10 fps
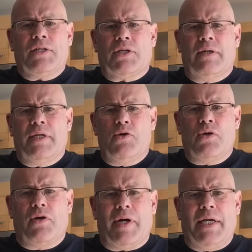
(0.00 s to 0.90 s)
So
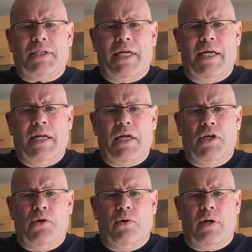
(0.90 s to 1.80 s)
you grate in
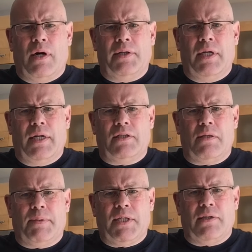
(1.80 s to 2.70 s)
your onion
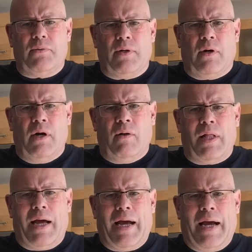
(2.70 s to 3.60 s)
into the potato and
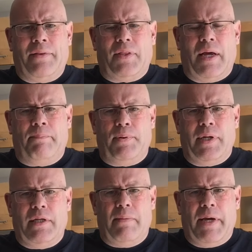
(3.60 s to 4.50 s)
oil, and then
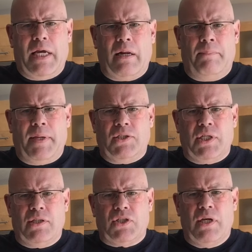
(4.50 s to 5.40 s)
put in your bacon
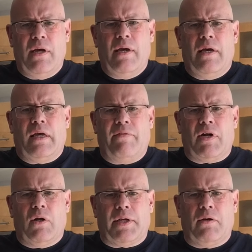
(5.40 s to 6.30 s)
pieces, give
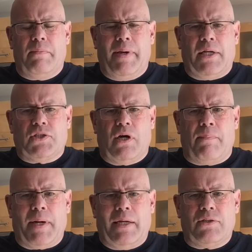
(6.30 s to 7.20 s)
it all a good mix
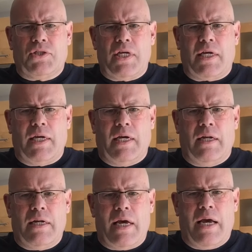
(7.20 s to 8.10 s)
up, and stick it
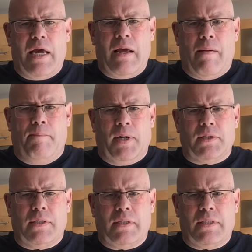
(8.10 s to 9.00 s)
in a
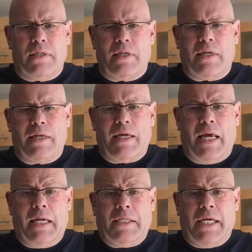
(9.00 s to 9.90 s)
buttered
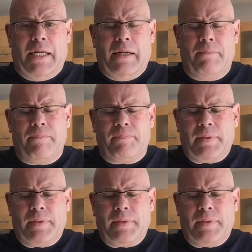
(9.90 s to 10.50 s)
cake tin.